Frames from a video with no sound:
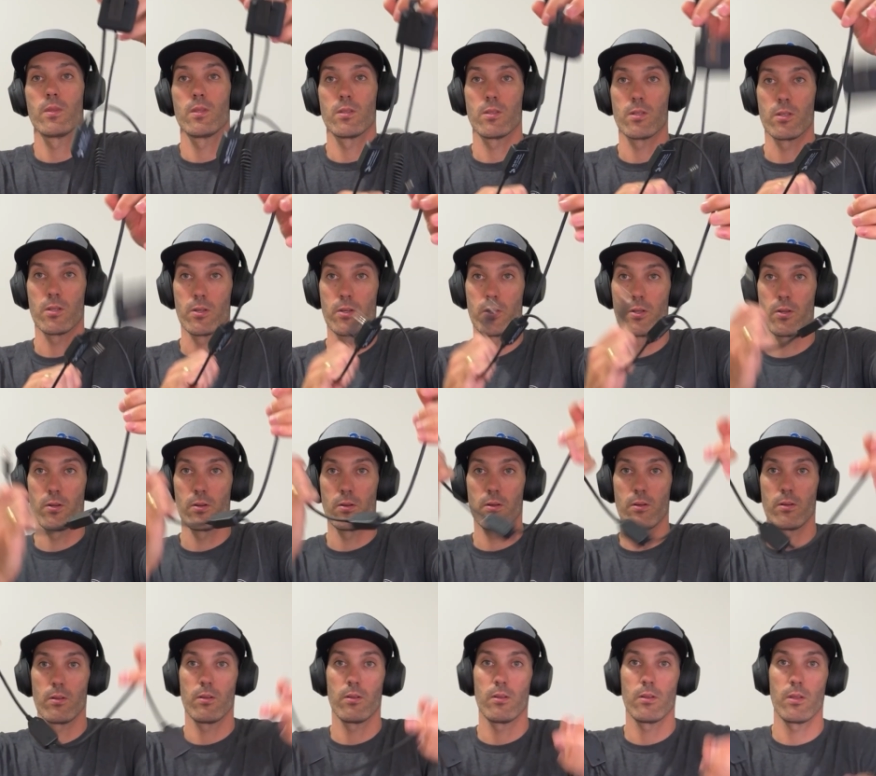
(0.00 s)
So
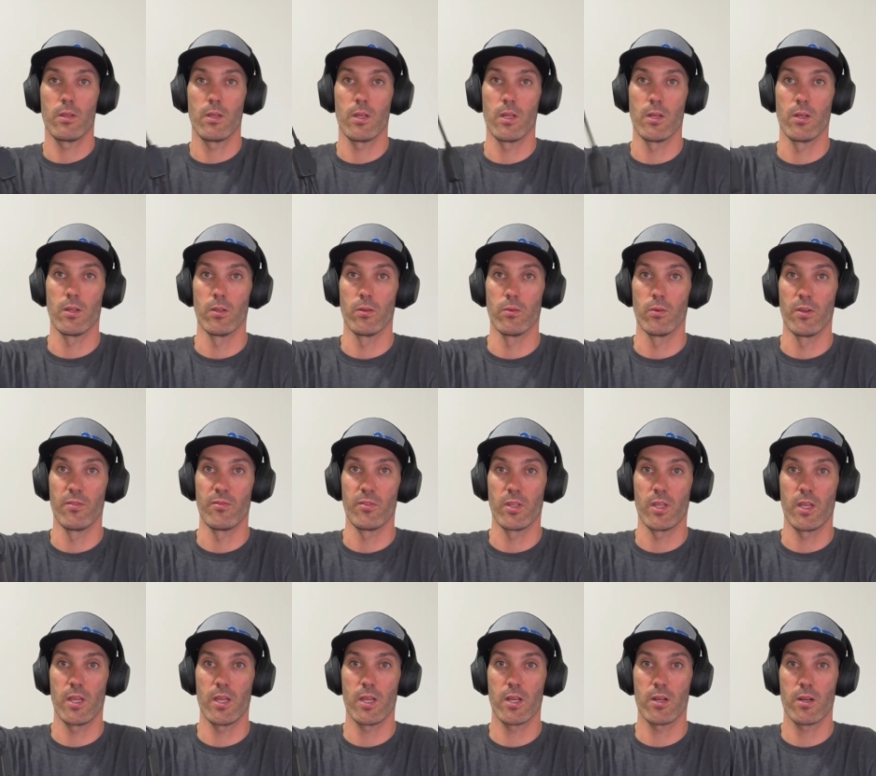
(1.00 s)
into the roof of
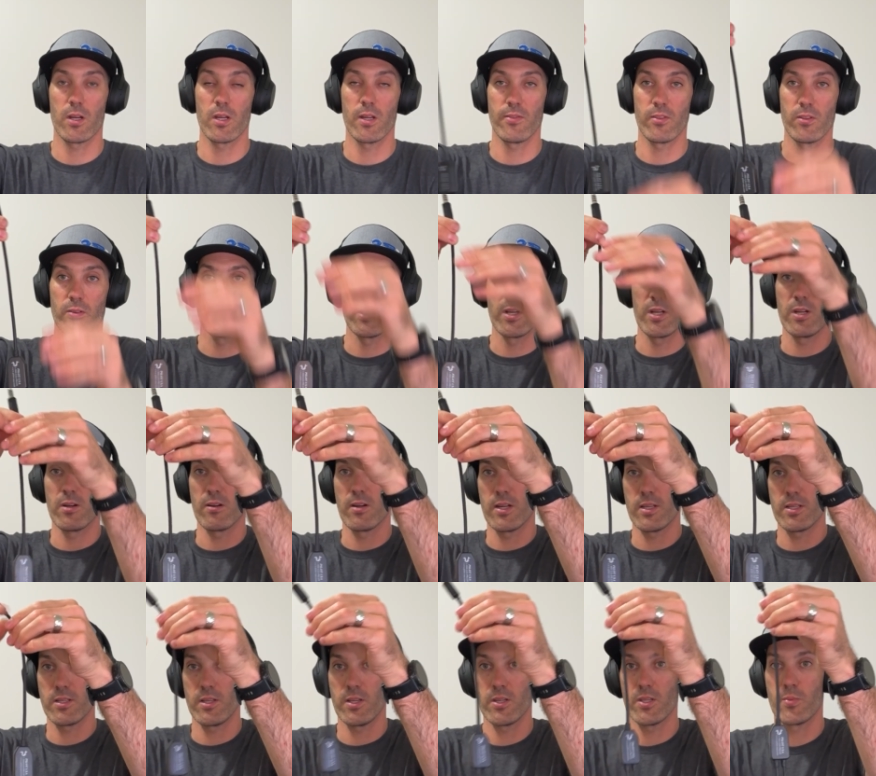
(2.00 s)
the aircraft or into your
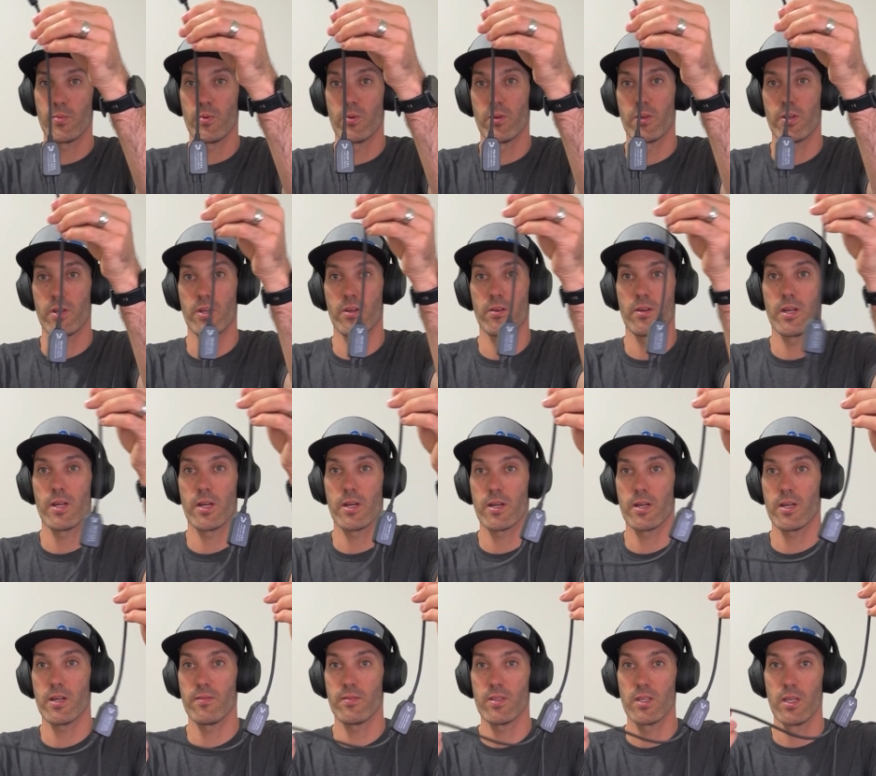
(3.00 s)
SCS port of your
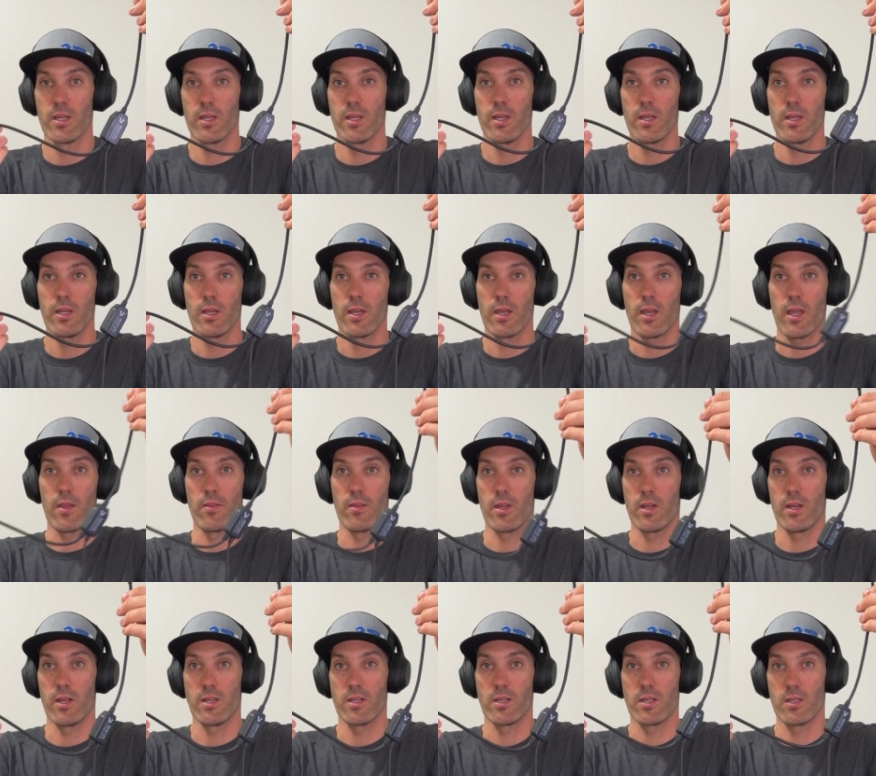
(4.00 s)
aircraft, and
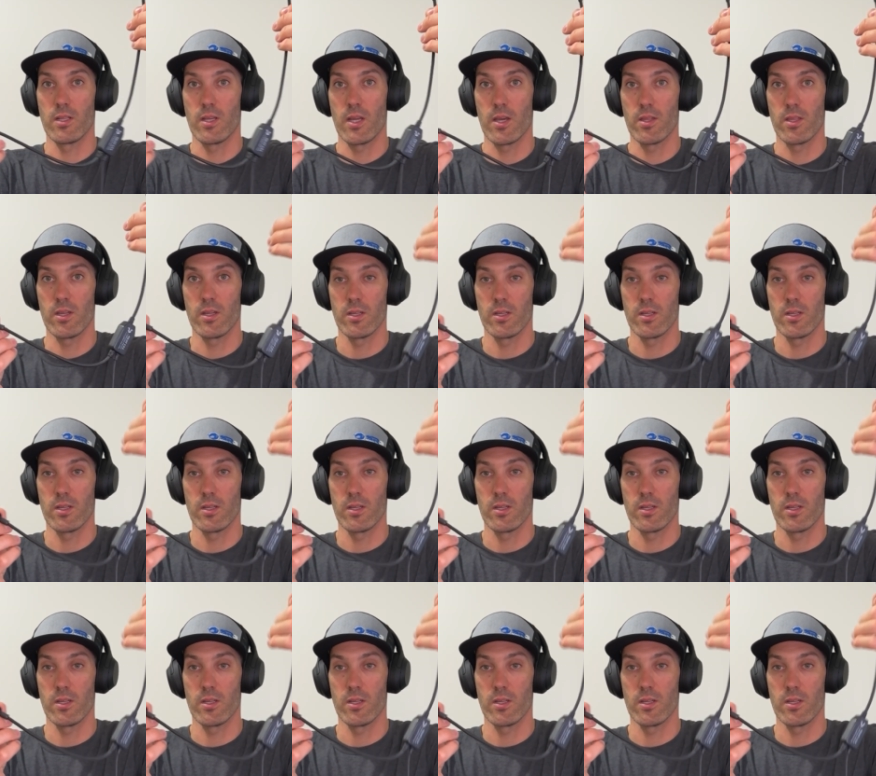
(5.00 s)
then into the other